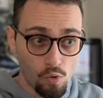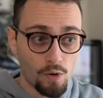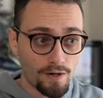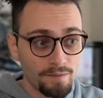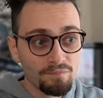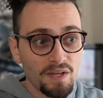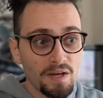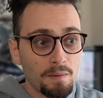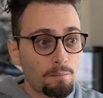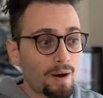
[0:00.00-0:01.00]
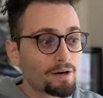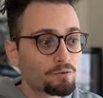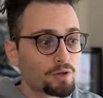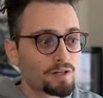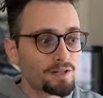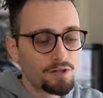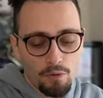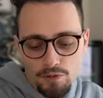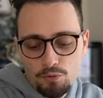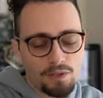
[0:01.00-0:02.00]
or my rook is
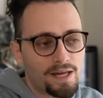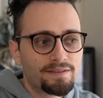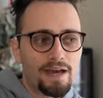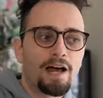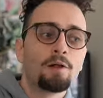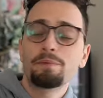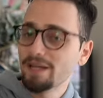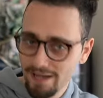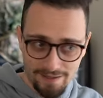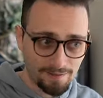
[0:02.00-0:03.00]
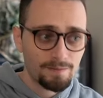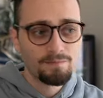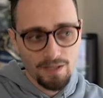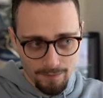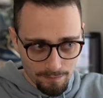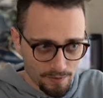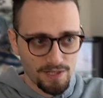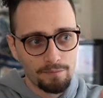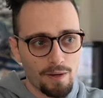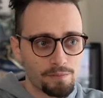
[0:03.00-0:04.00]
going to lend a helping hand. Let me
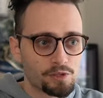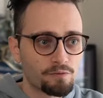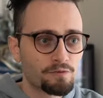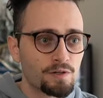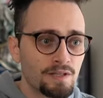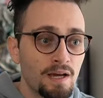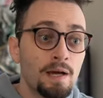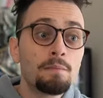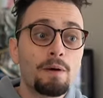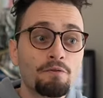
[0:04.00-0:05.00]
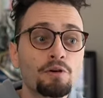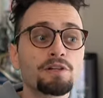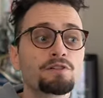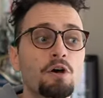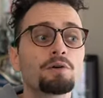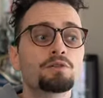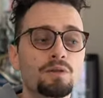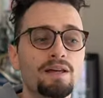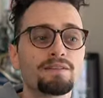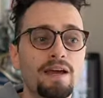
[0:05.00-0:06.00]
protect my bishop first. My rook is going to
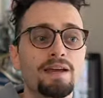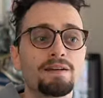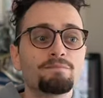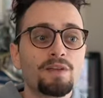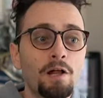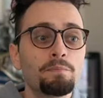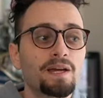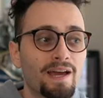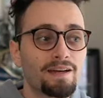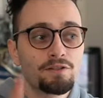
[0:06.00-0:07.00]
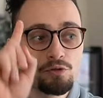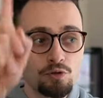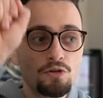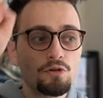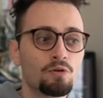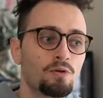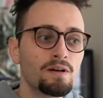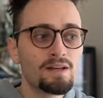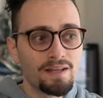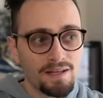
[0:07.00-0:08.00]
lend a helping hand
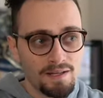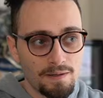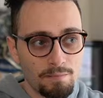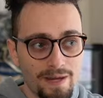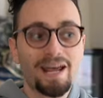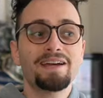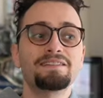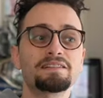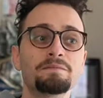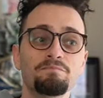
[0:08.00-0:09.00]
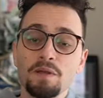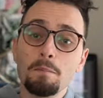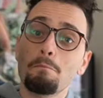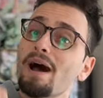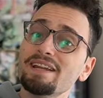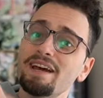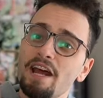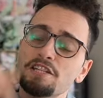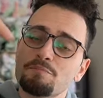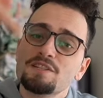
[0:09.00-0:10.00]
to my knight. My knight
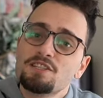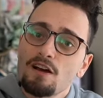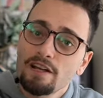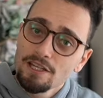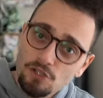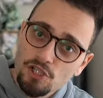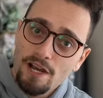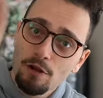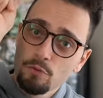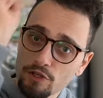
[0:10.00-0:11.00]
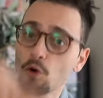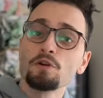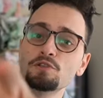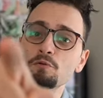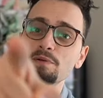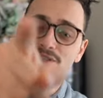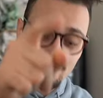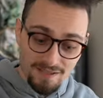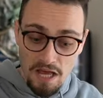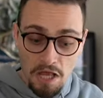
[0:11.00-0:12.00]
has been stuck in jail with your two
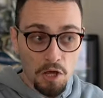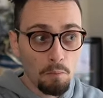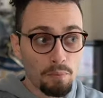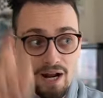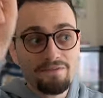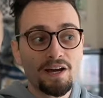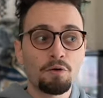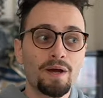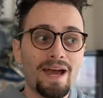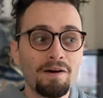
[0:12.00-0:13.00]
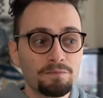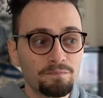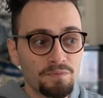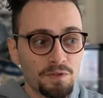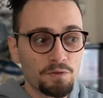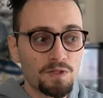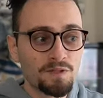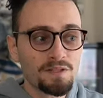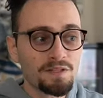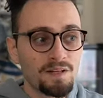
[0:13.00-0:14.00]
pieces, but I've got a way out. You see
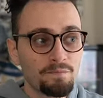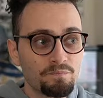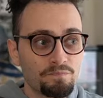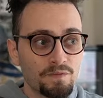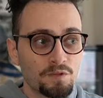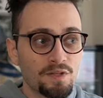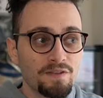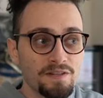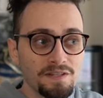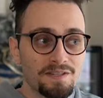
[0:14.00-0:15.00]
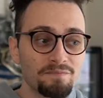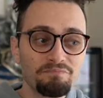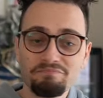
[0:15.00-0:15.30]
this? You see this?